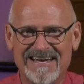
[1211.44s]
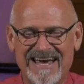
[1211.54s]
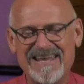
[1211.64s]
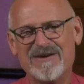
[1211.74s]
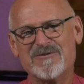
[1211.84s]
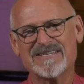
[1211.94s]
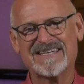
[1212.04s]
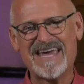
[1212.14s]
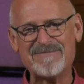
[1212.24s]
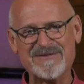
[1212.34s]
And it was
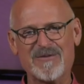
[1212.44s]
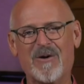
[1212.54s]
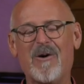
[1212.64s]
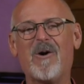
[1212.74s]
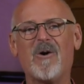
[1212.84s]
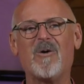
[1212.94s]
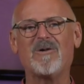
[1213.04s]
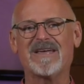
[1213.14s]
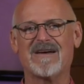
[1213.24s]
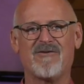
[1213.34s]
kept in the
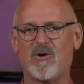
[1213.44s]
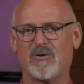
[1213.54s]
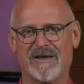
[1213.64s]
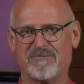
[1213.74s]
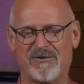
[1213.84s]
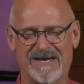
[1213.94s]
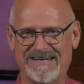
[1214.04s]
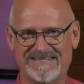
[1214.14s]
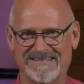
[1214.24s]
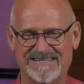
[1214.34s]
holy of holy
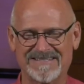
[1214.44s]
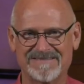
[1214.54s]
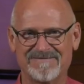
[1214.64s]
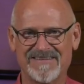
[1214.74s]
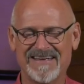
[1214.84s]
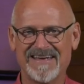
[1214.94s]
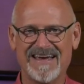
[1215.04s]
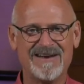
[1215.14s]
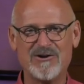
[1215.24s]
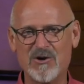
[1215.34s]
places.
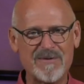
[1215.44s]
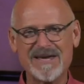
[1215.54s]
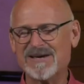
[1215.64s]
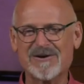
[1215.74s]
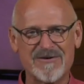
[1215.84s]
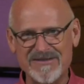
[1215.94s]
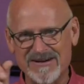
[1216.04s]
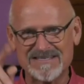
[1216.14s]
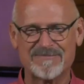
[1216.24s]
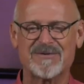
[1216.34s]
And nobody could go in
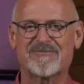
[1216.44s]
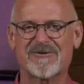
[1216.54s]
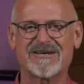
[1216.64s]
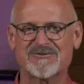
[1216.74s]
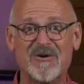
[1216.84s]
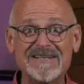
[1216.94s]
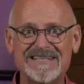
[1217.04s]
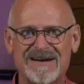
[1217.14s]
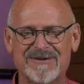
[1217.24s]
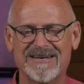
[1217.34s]
there except the priest one
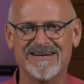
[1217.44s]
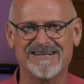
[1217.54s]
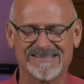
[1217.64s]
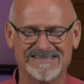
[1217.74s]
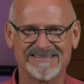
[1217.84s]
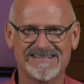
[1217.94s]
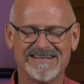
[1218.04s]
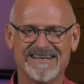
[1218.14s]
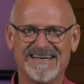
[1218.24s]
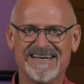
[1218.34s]
time a year.
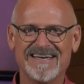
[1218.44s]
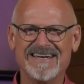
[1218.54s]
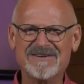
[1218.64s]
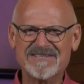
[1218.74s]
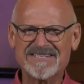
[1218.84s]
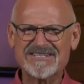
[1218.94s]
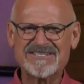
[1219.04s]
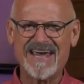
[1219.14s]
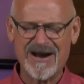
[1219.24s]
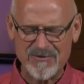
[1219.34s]
It was this
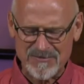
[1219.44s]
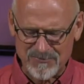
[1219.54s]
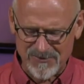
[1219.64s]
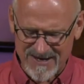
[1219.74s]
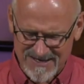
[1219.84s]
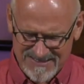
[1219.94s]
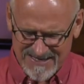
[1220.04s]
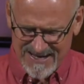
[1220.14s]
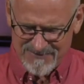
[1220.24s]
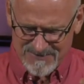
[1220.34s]
sacred place
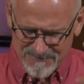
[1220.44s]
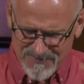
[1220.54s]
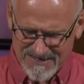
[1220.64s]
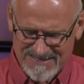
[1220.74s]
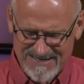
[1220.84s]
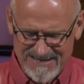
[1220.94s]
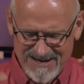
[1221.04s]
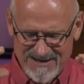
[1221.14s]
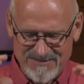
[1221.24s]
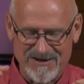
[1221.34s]
depicting
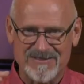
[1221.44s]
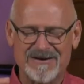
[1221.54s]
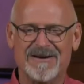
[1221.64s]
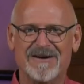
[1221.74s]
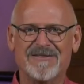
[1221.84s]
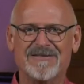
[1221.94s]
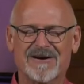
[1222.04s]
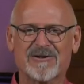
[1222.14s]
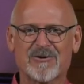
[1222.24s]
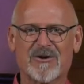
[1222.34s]
the
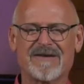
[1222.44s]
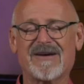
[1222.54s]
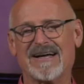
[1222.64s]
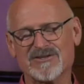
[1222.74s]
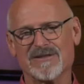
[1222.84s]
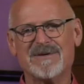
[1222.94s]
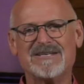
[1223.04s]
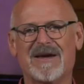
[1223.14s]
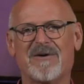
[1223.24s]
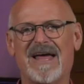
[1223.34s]
glory of God. So let me
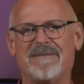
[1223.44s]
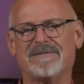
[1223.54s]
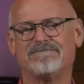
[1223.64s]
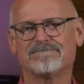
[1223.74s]
tell you what happened.